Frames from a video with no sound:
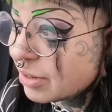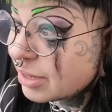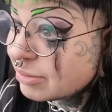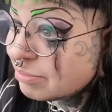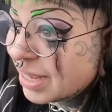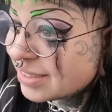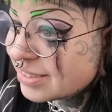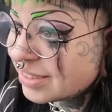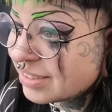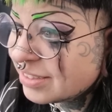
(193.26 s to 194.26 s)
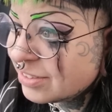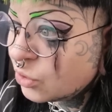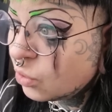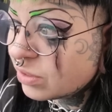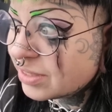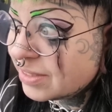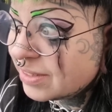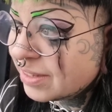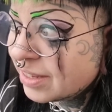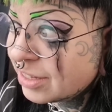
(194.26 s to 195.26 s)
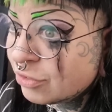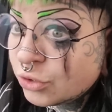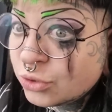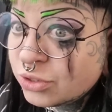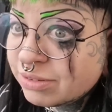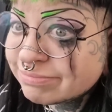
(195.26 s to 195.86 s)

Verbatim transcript: right, back to not eating any food.